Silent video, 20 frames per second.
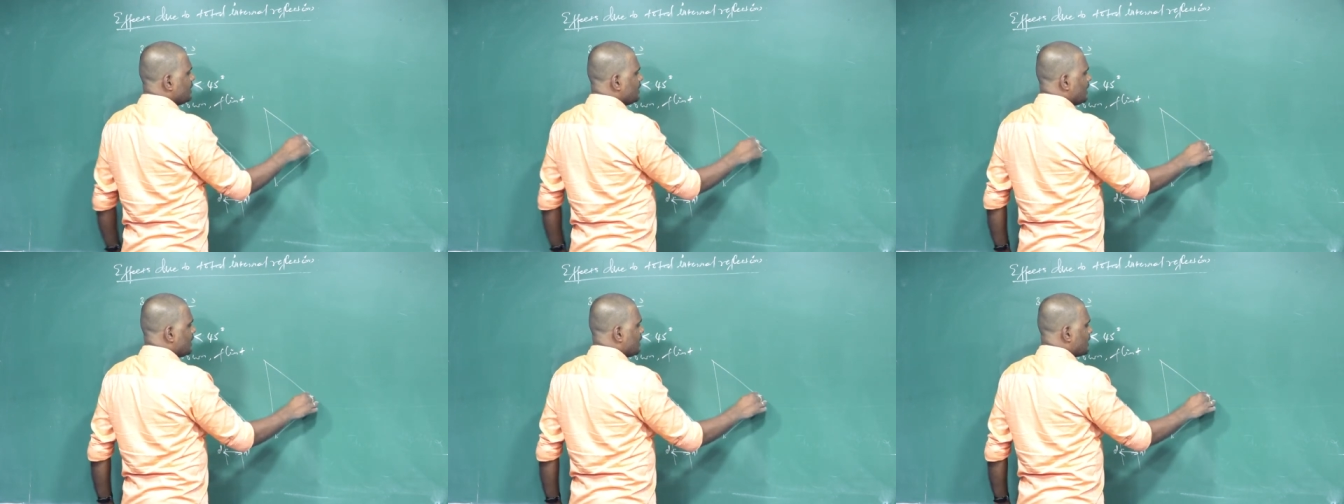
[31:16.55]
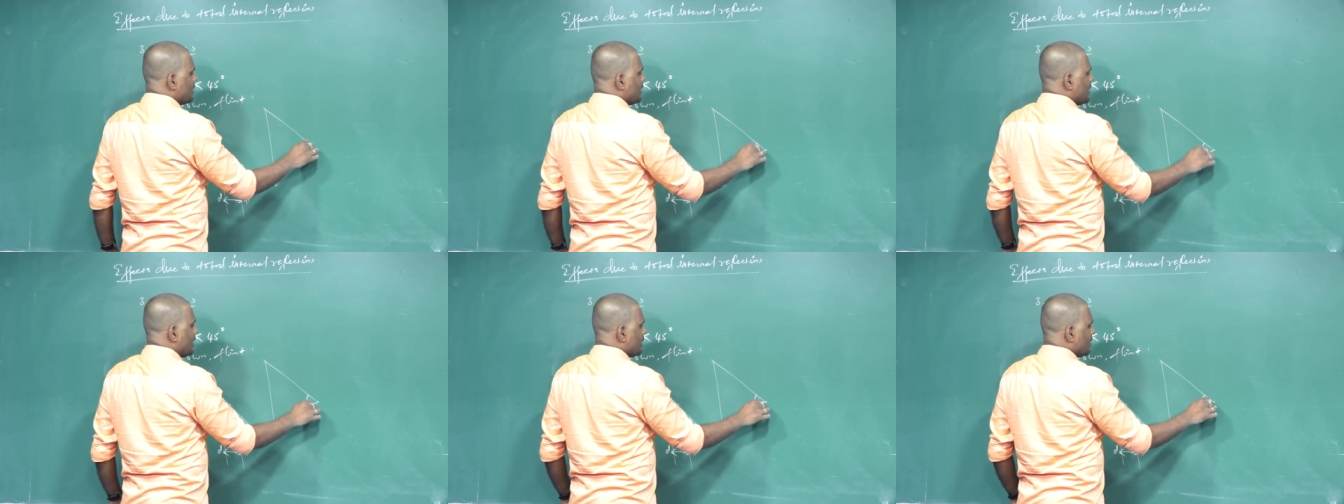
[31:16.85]
at
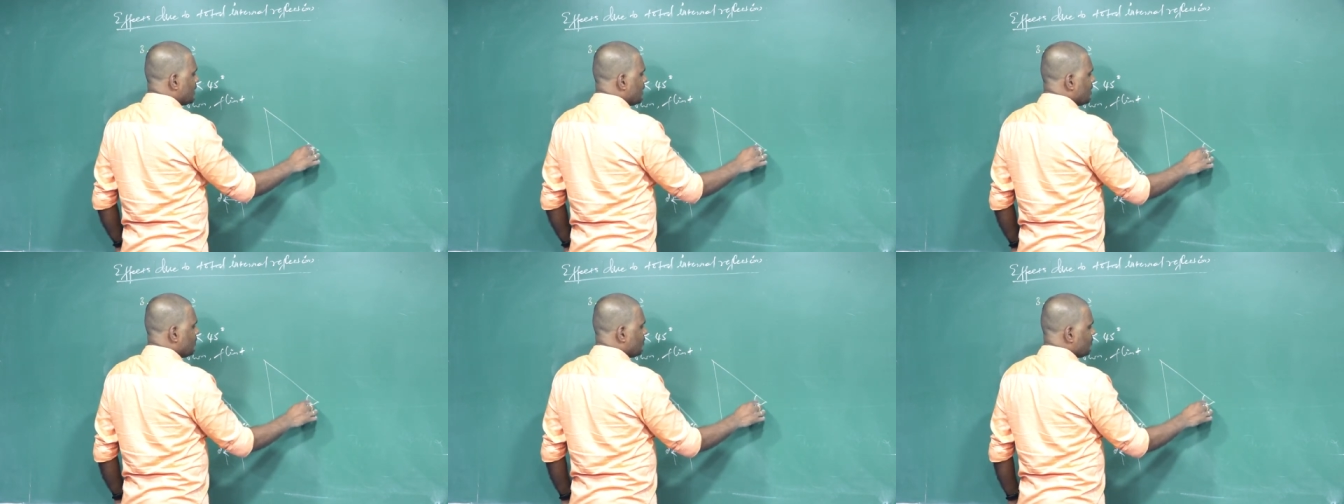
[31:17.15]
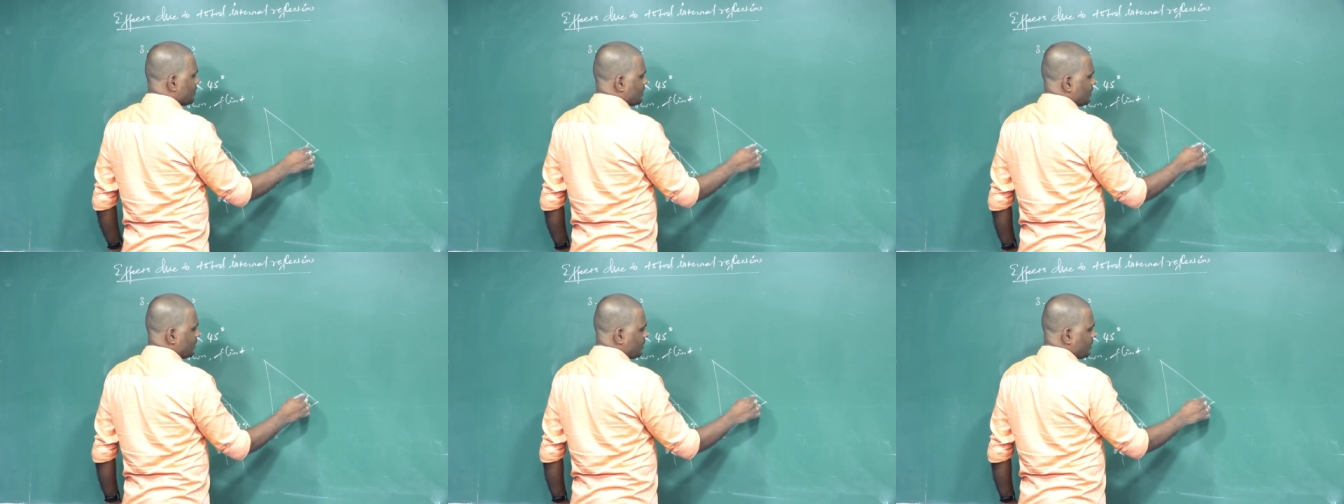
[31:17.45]
an angle of
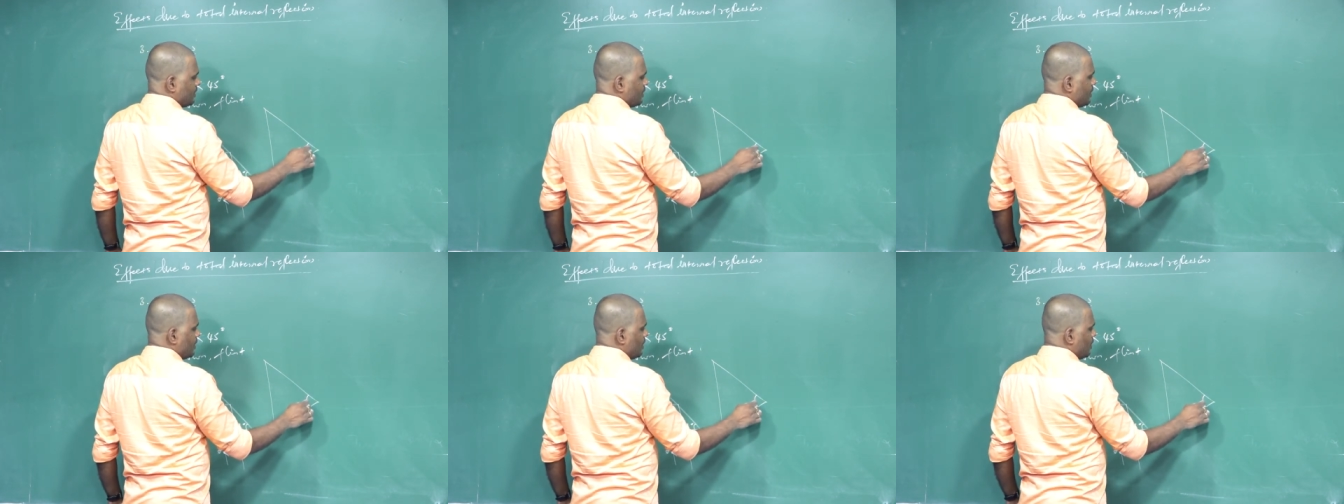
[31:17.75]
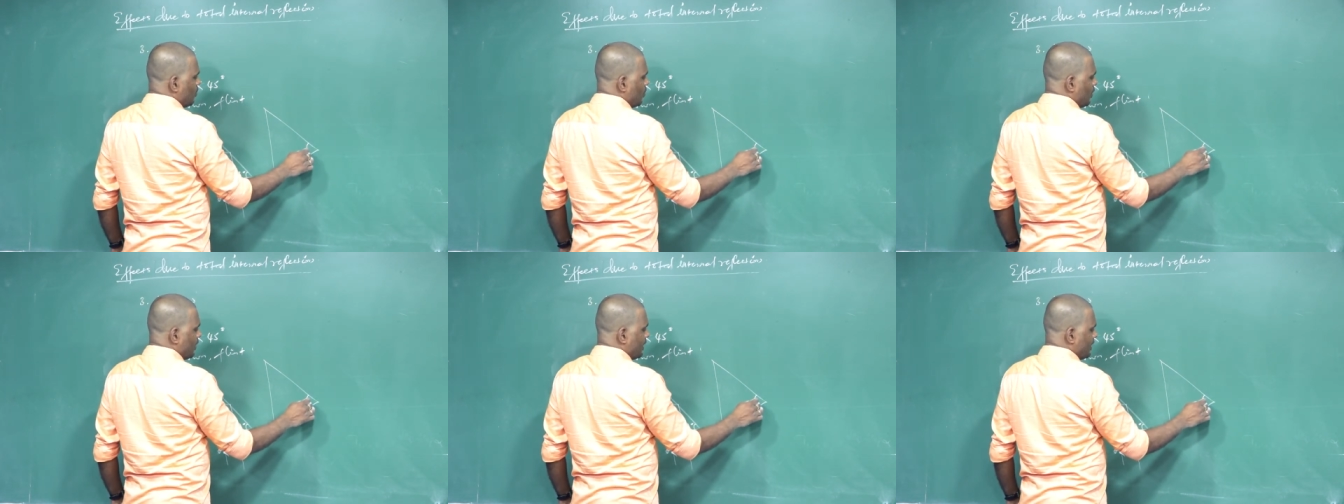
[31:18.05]

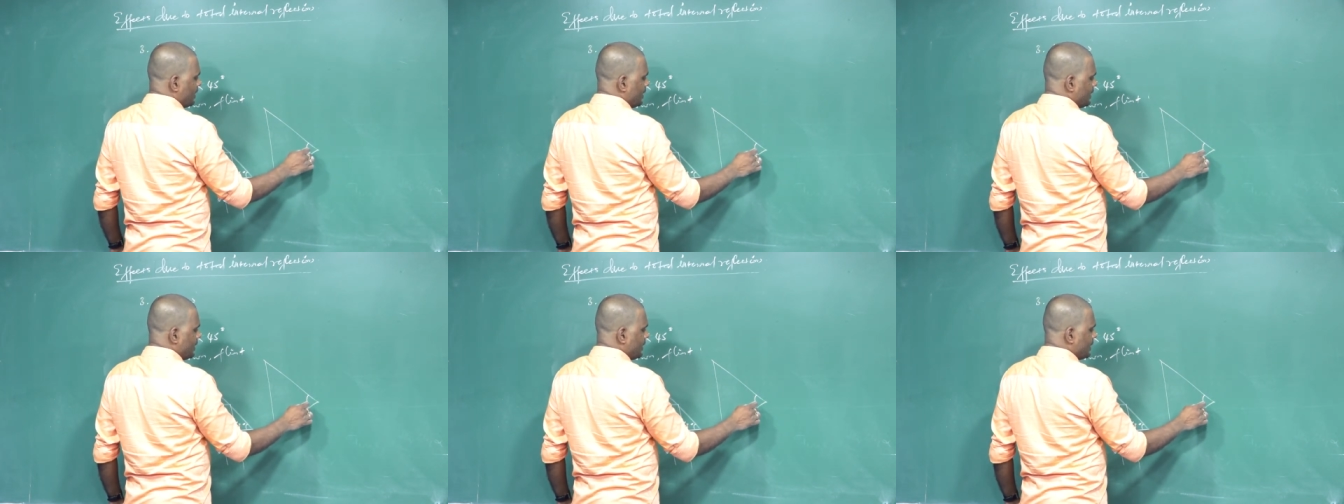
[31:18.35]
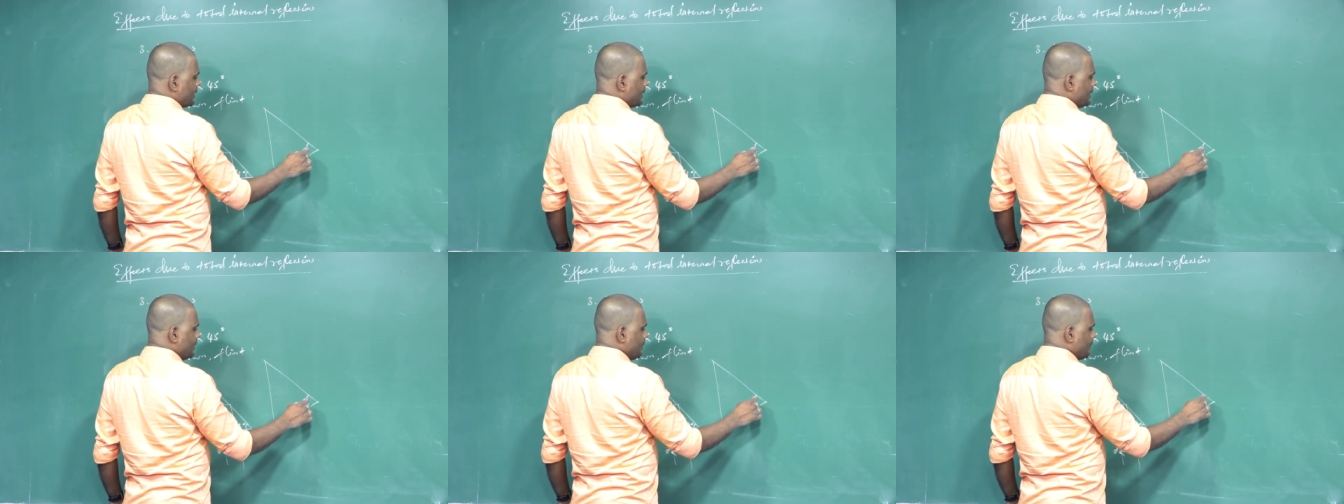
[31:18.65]
180
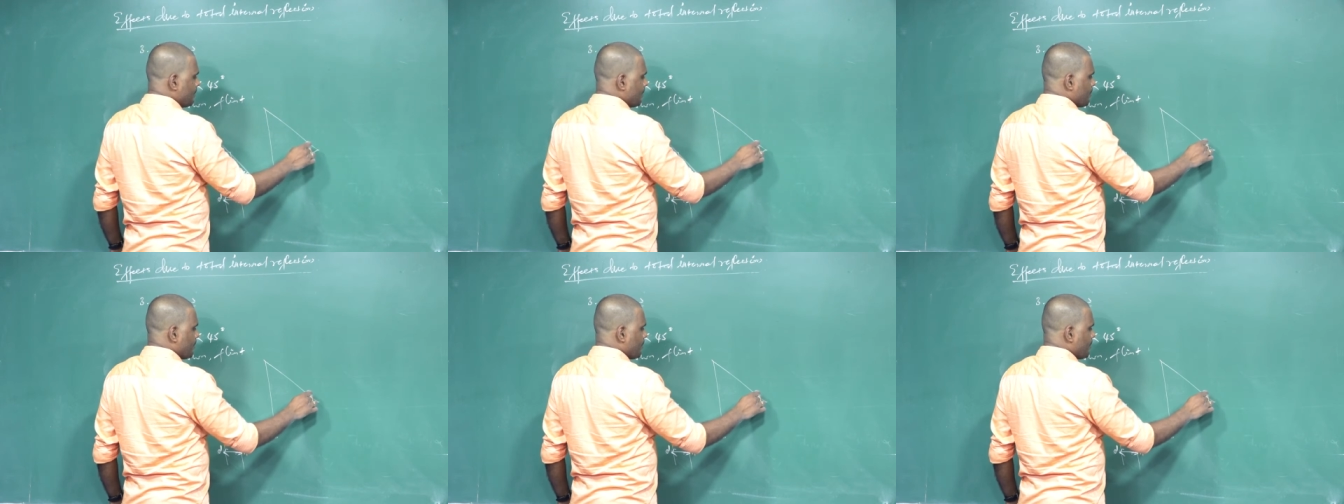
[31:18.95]
degree.